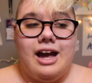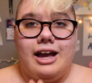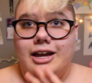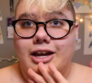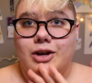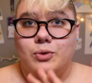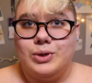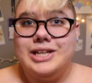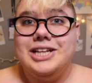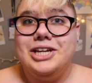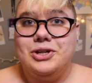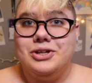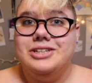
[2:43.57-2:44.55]
a
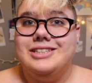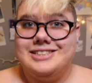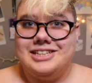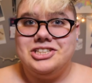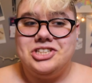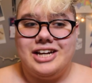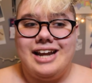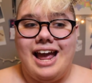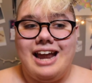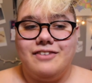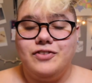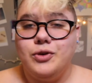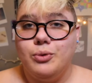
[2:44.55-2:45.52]
really good decision
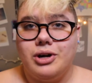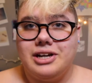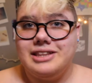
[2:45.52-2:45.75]
and if you are